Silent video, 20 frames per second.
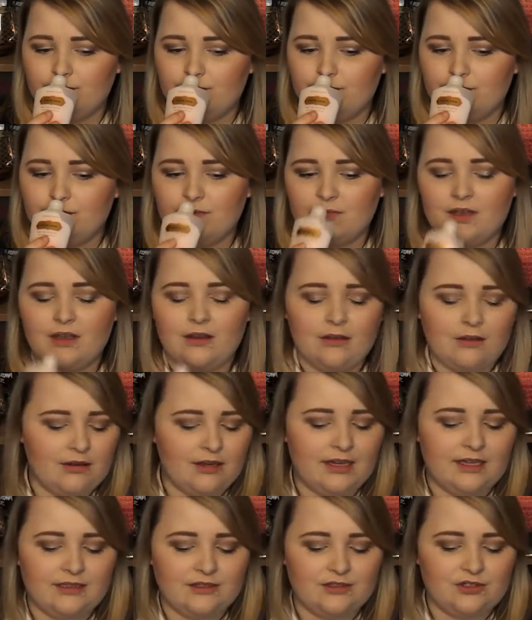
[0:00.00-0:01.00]
Oh,
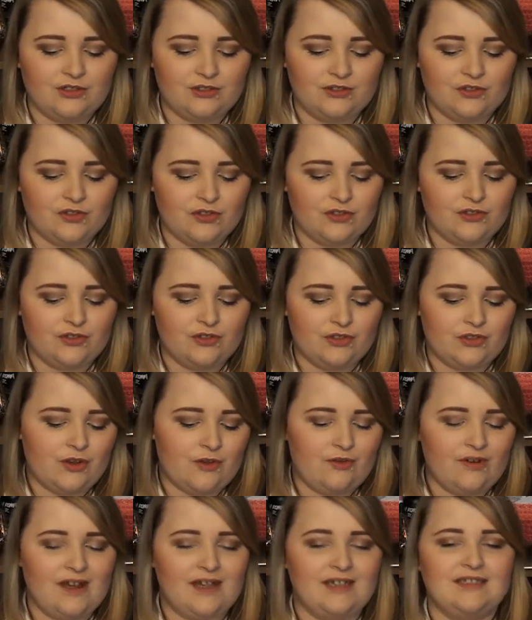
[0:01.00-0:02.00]
it's just so
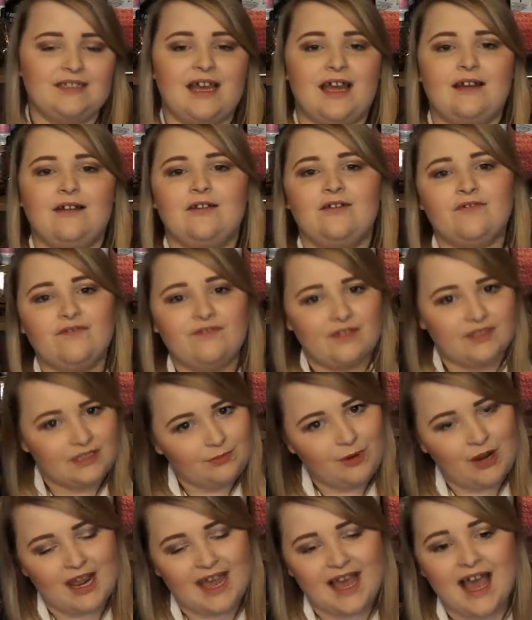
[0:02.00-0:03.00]
nice. I love the
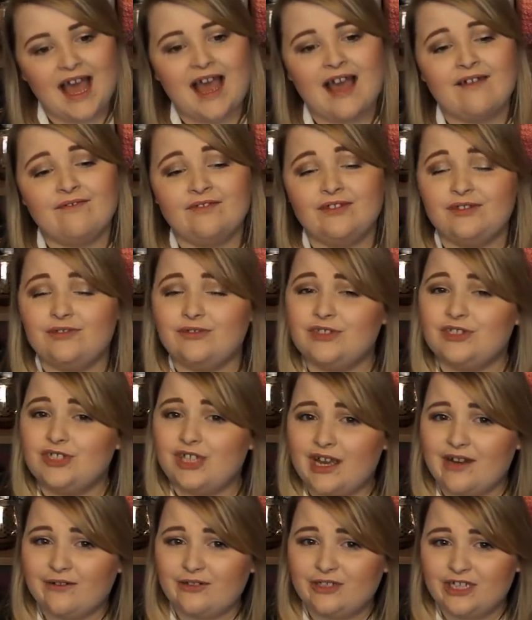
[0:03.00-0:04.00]
spray. I haven't used the
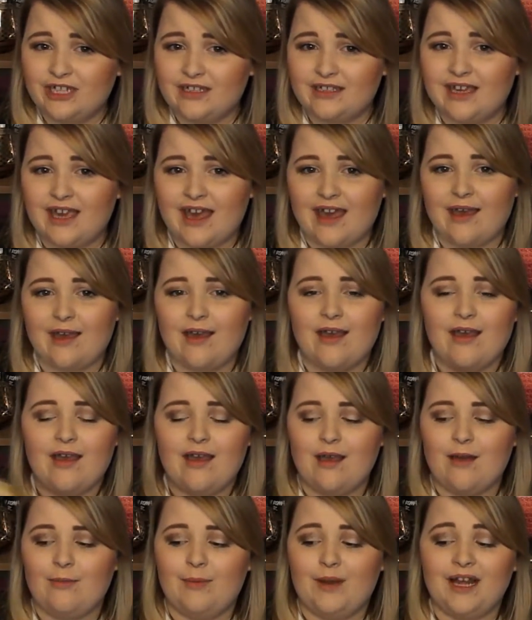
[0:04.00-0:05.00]
shower gel yet,
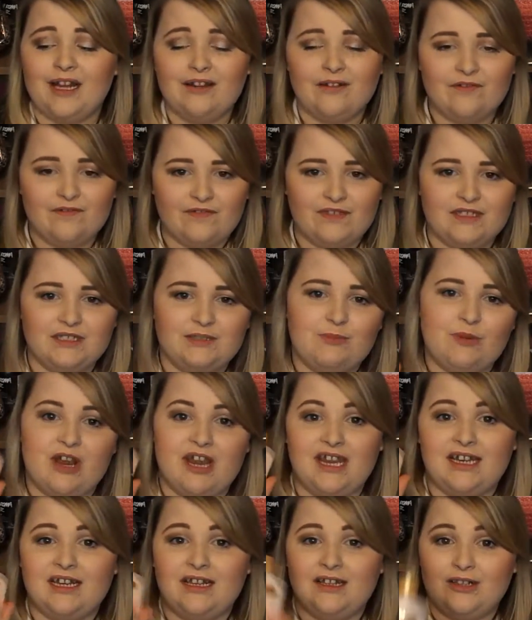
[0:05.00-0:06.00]
but I love the spray and
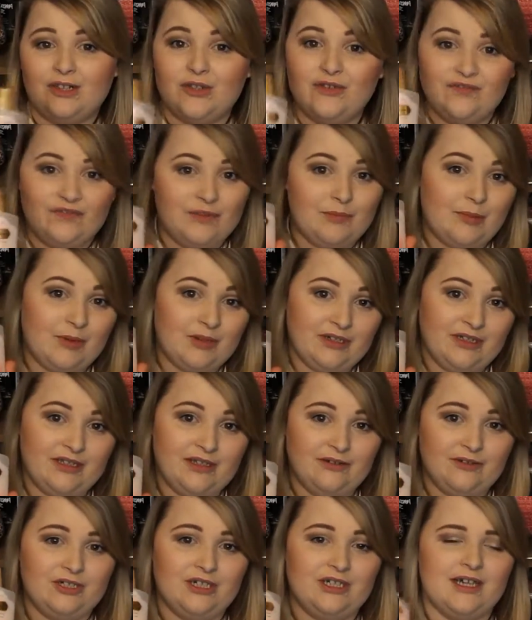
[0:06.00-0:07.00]
I love the body
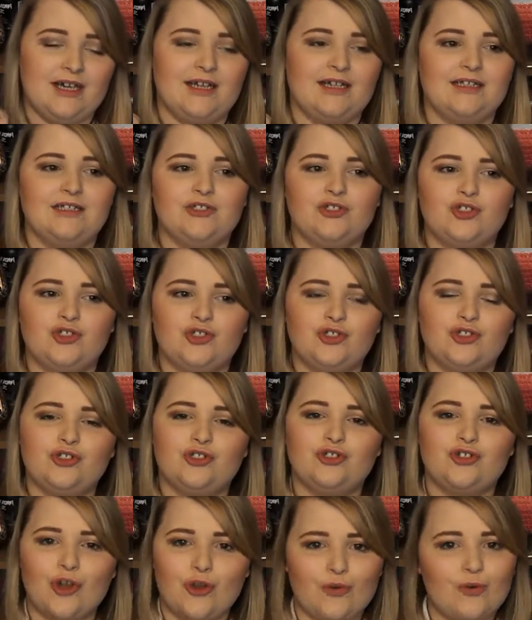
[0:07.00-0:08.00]
lotion, and it's
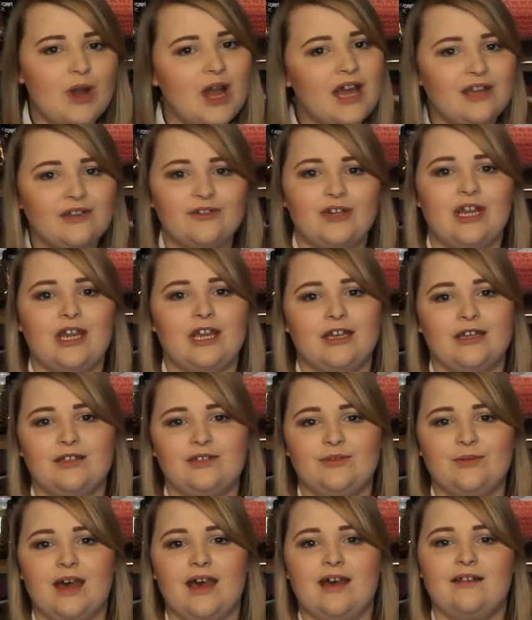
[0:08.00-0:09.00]
so hydrating as
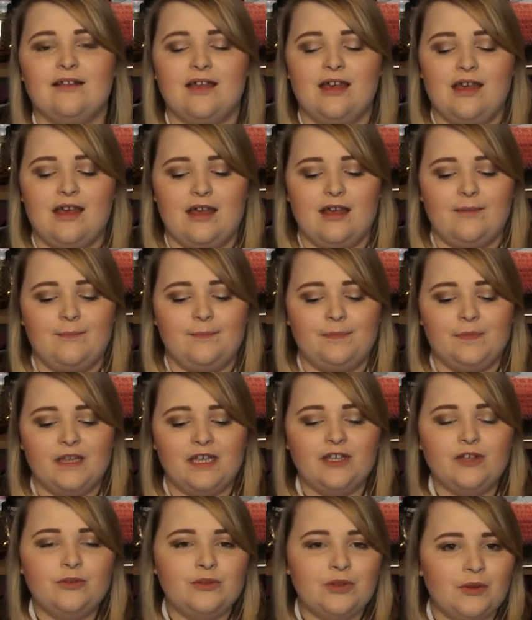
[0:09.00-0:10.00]
well. Like, you
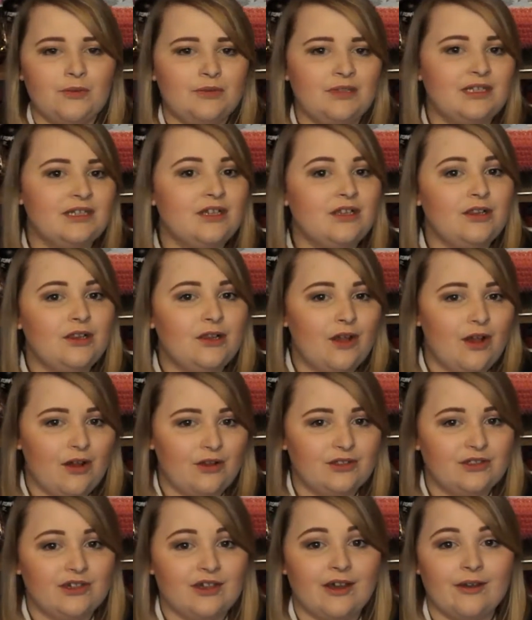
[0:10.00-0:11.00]
don't need a lot to
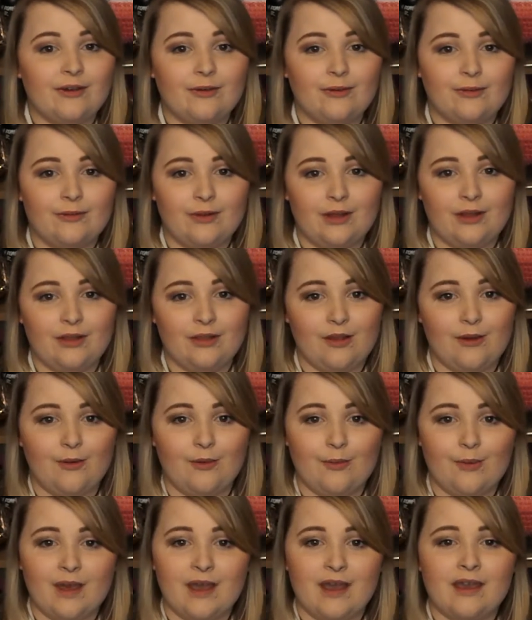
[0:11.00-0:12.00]
go a long
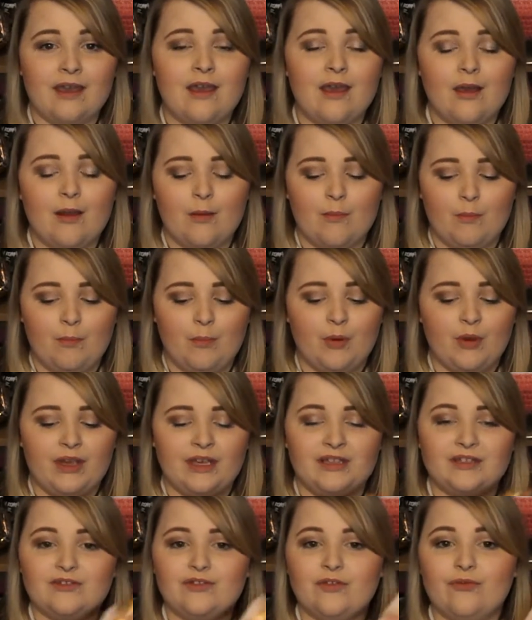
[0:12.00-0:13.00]
way, but it's
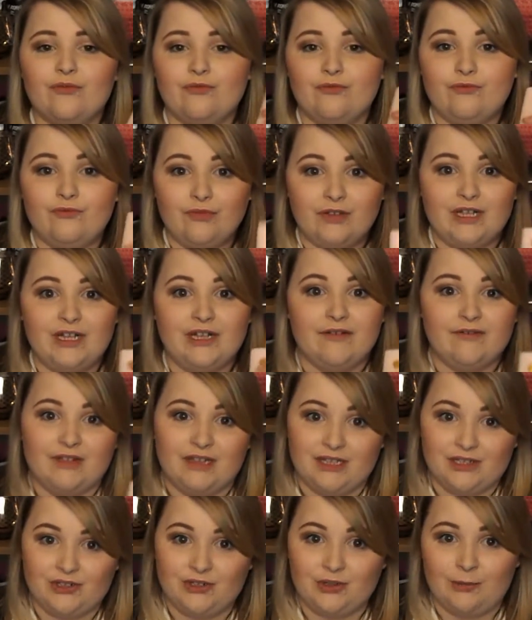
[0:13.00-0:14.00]
really
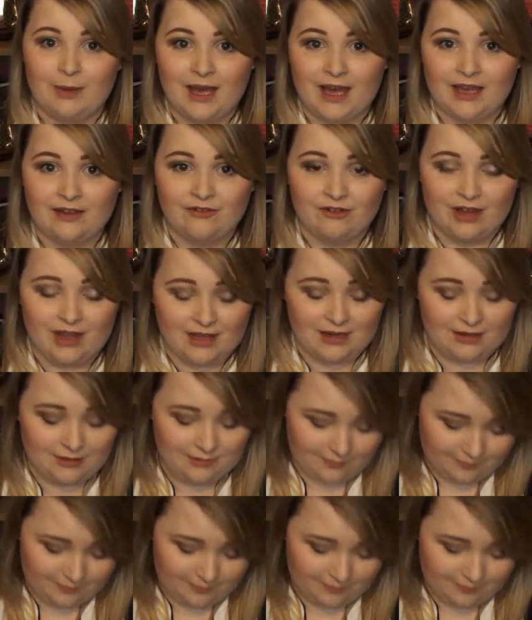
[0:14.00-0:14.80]
super hydrating. And